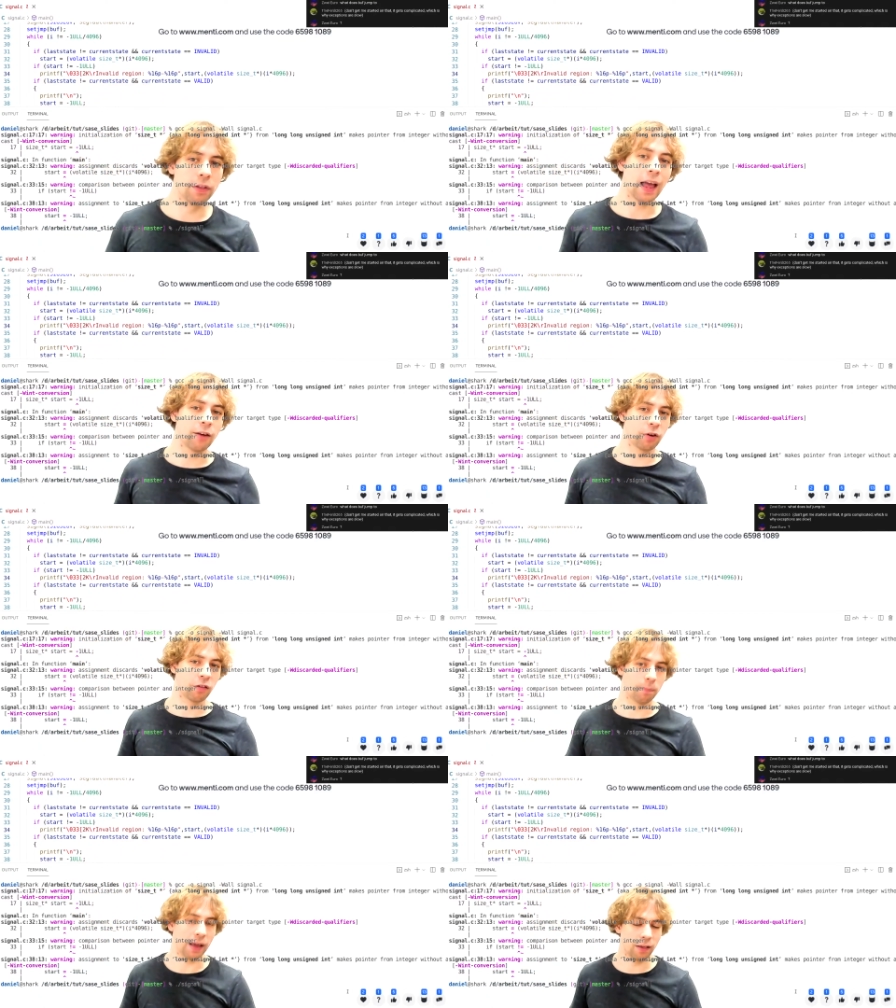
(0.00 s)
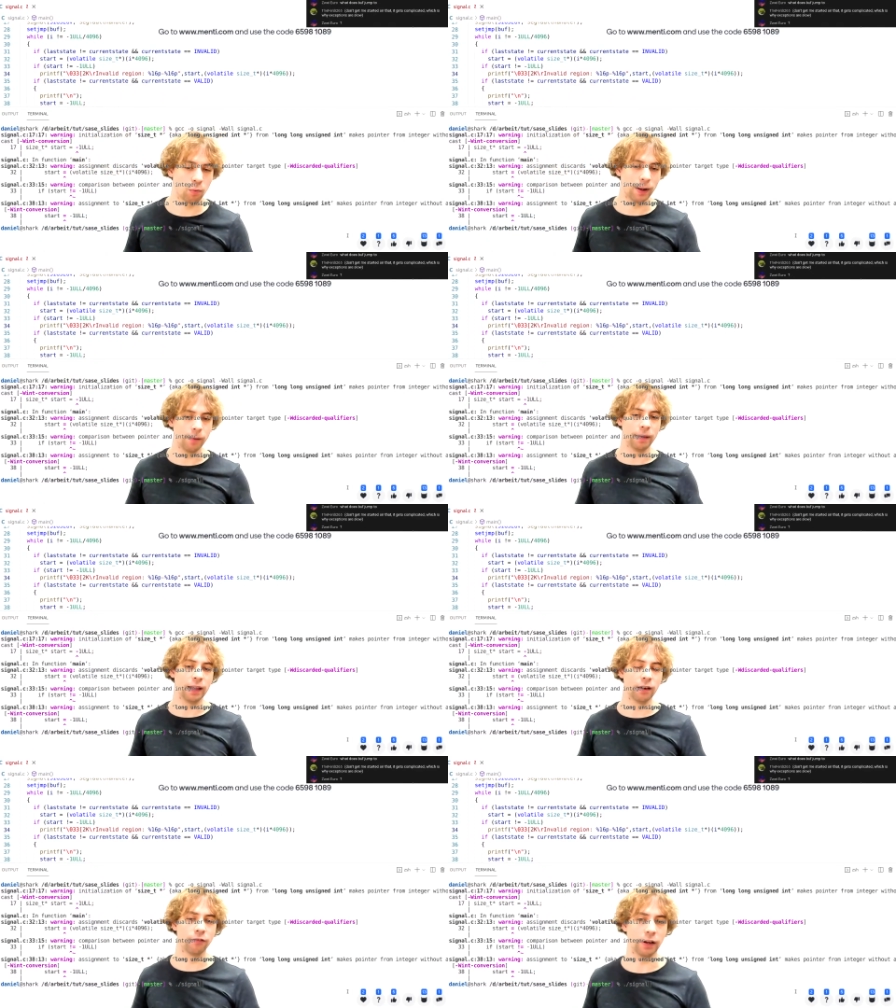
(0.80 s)
the address space will be
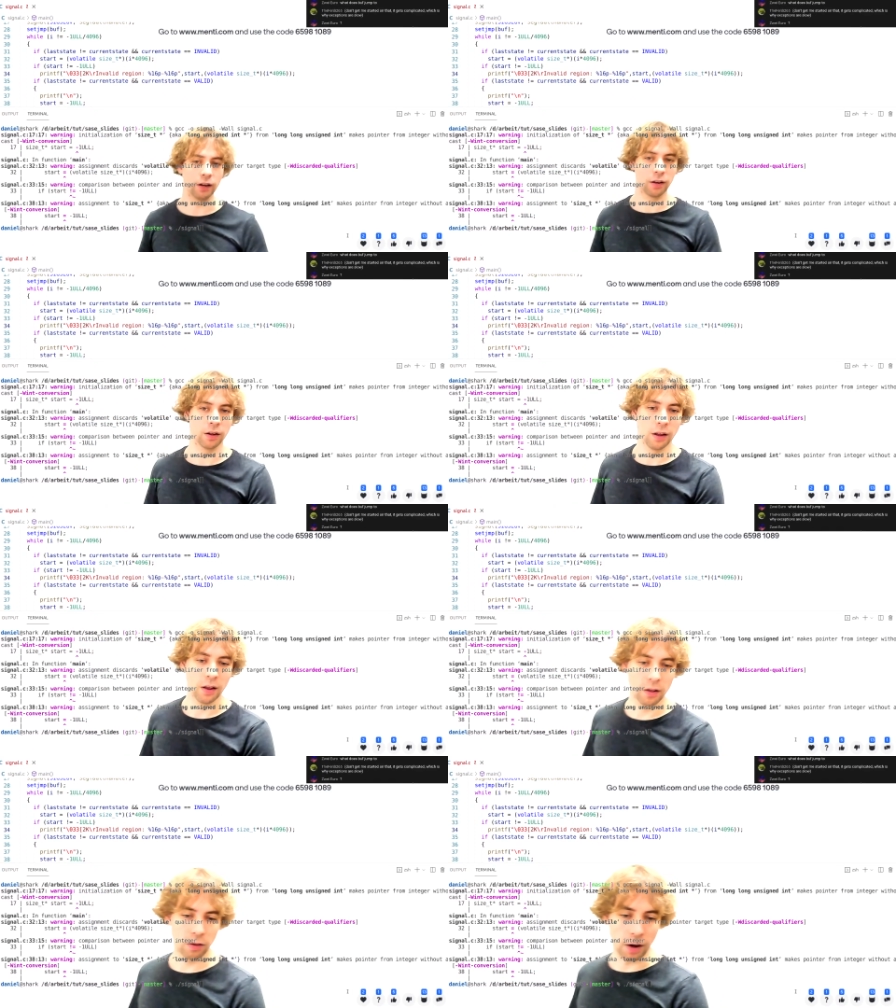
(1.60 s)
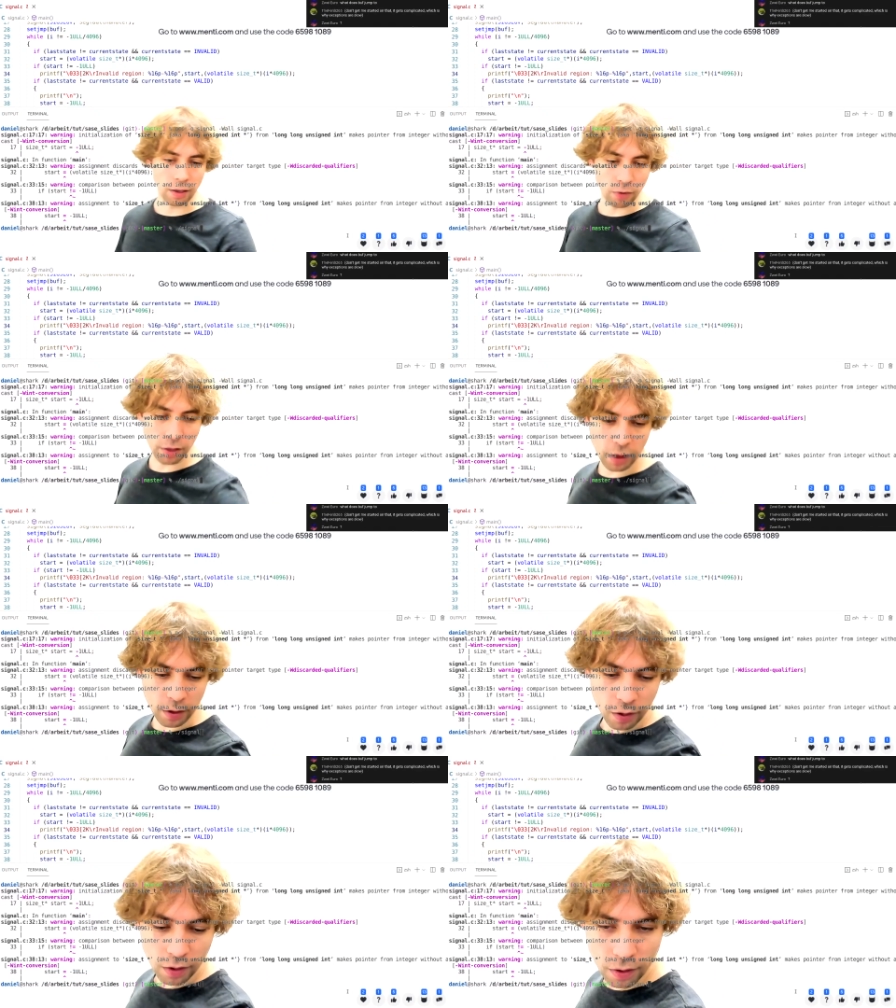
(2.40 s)
invalid. So let's run
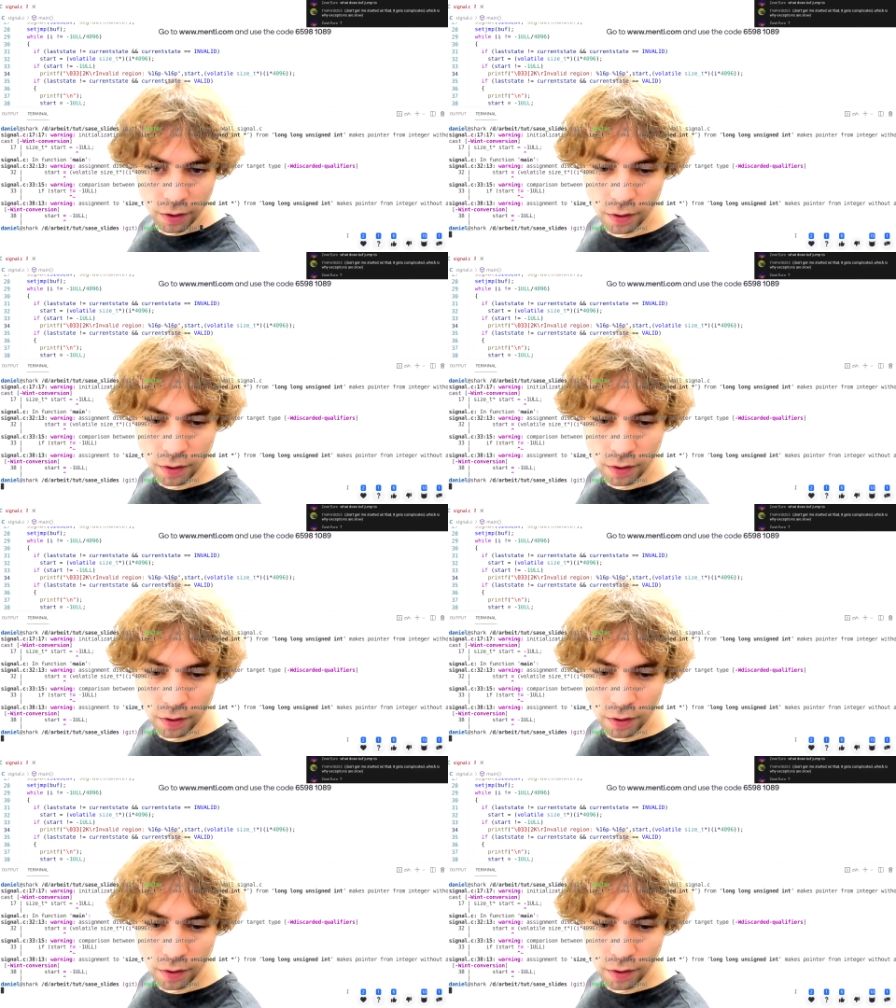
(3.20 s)
this.